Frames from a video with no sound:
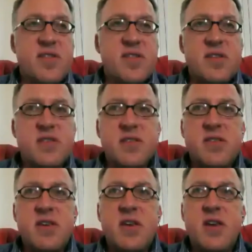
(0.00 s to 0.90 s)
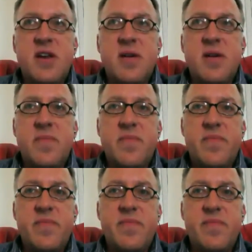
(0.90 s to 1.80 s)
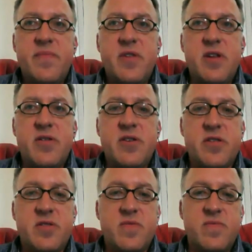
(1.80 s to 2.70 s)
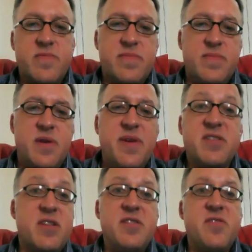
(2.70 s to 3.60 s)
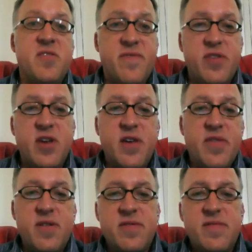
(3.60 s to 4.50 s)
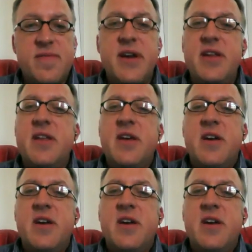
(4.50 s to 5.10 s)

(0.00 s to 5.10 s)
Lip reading: consistency, just it makes it easier for the author, right?